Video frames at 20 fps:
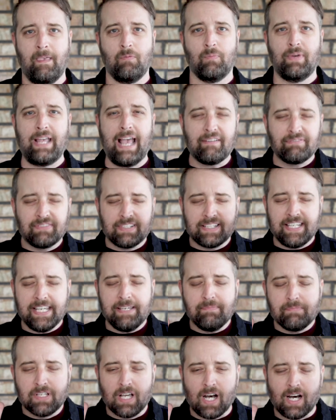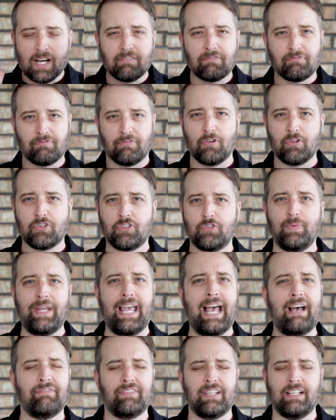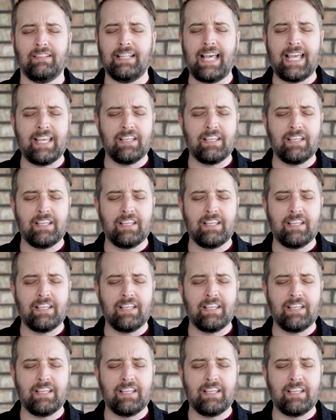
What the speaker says: We have to keep God first. We have to let